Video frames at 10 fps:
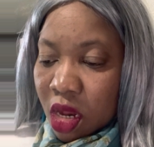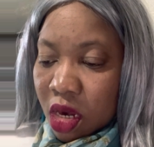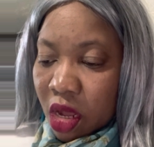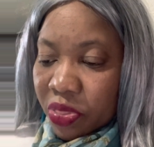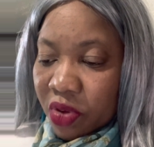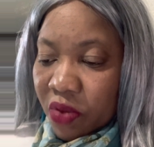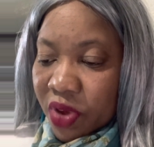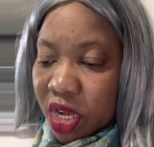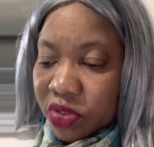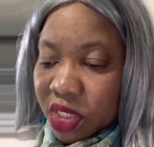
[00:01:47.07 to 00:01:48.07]
Net worth
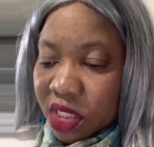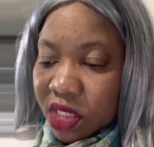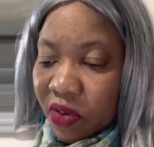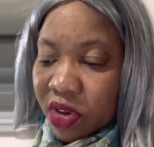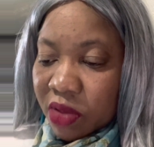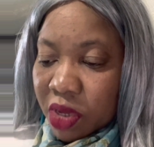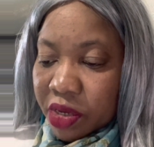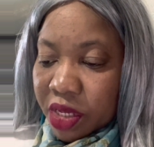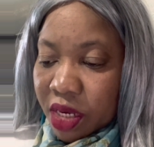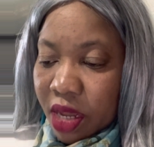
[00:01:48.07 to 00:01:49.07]
$170
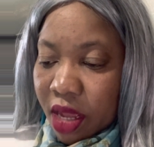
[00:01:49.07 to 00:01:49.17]
million.